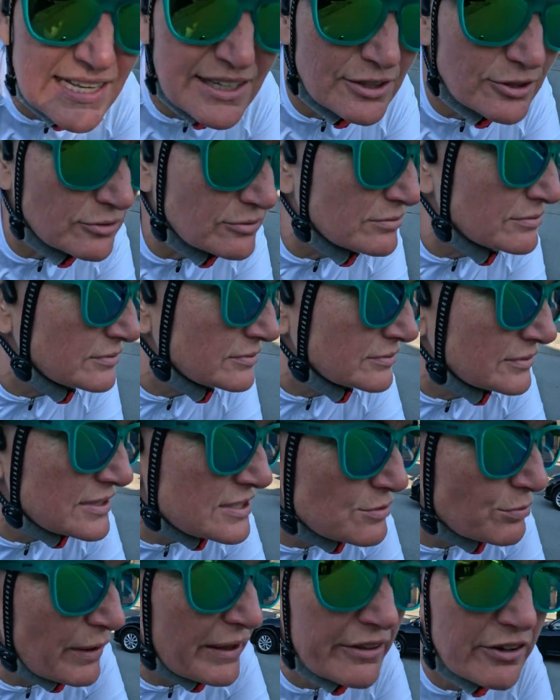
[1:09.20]
out.
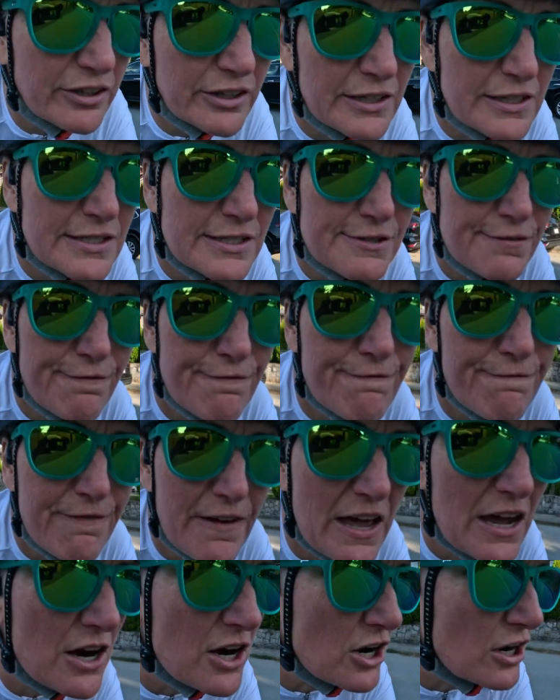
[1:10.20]
This weather is
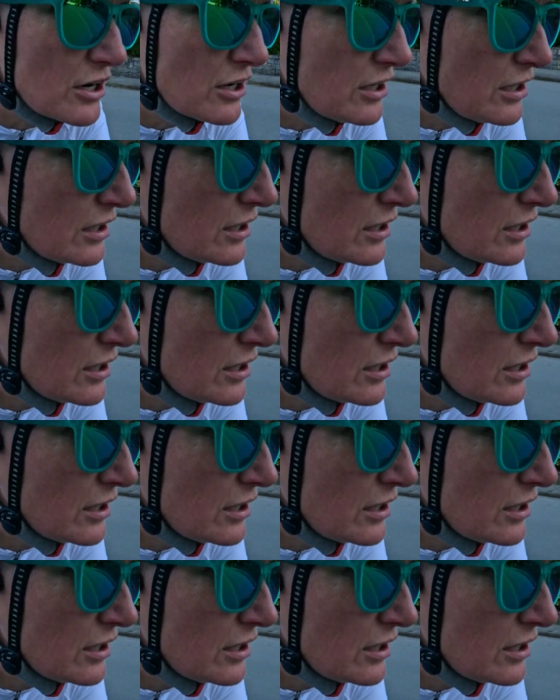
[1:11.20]
fair,